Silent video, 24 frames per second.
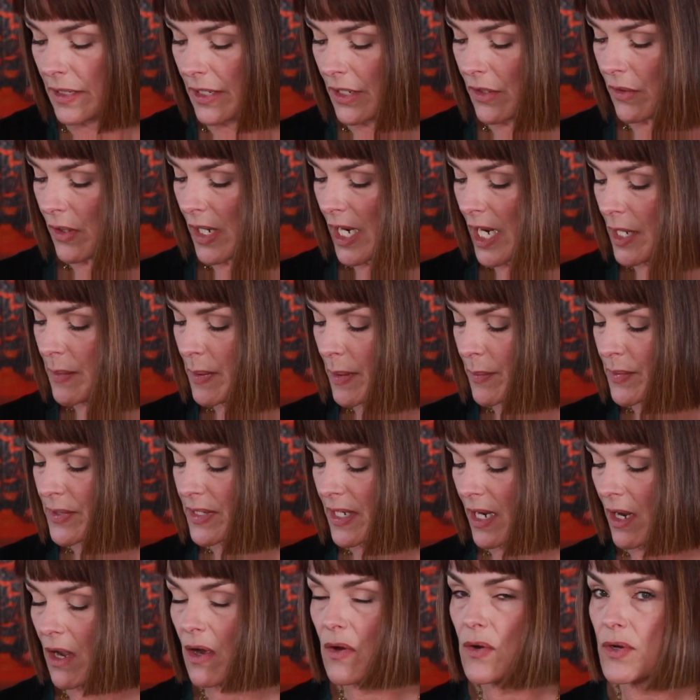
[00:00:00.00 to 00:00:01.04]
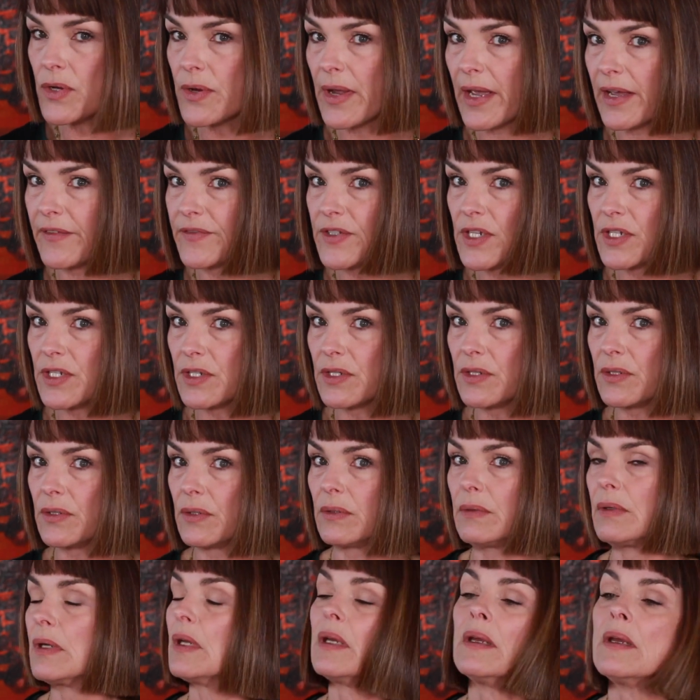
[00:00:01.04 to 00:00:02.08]
You know, a lot of people say, oh, you have to
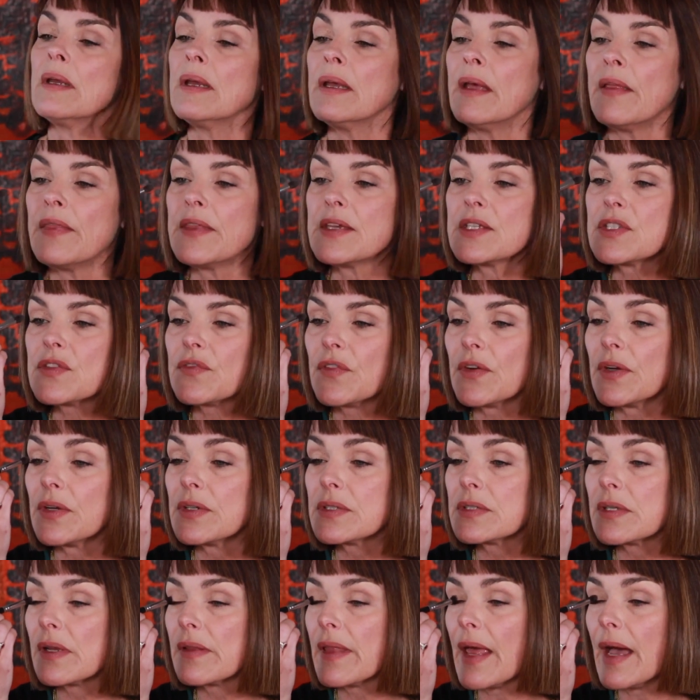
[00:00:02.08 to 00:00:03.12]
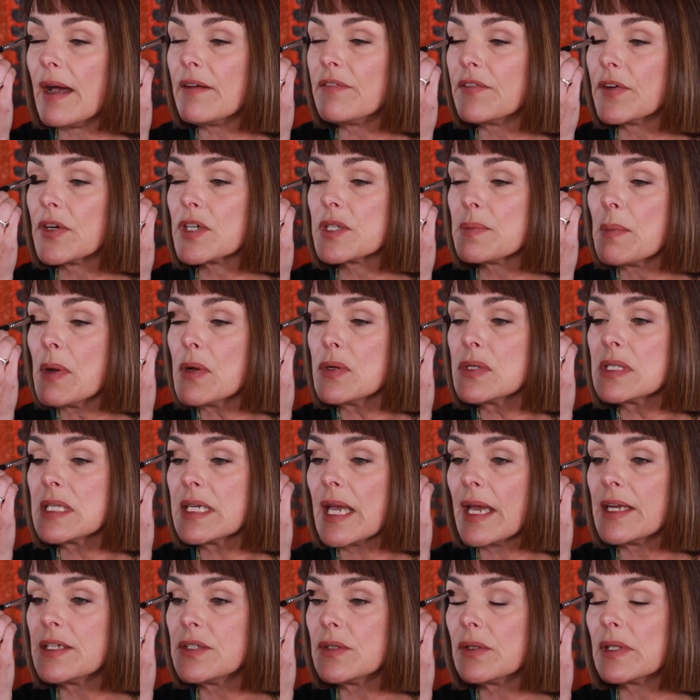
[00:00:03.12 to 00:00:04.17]
do this first or that first.
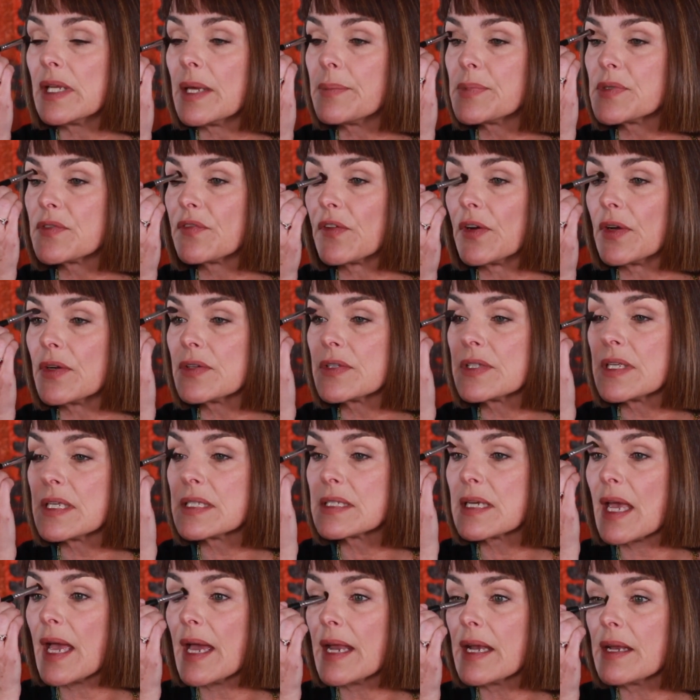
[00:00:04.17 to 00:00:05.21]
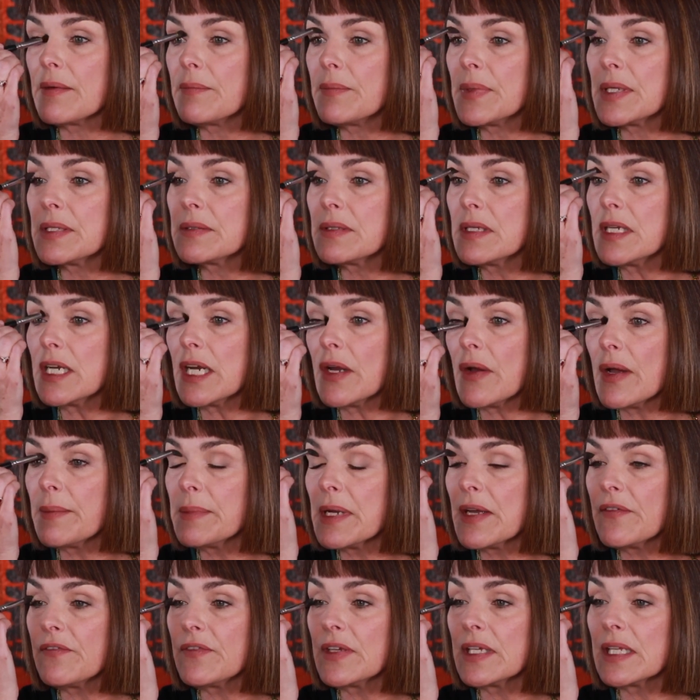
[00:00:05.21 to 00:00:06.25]
Mostly I do lips first. That's kind of, but you know,
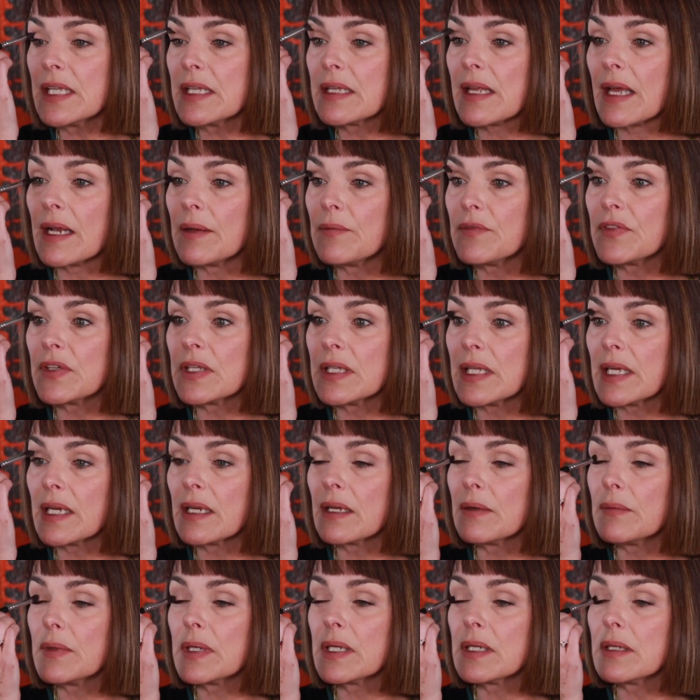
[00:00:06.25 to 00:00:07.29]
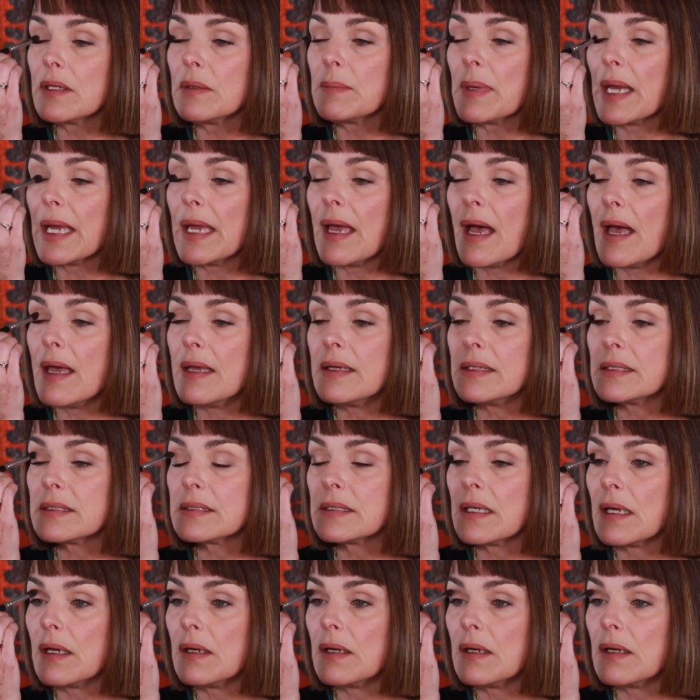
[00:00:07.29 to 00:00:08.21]
I'm not feeling that. I'm feeling like I want to do my eyes.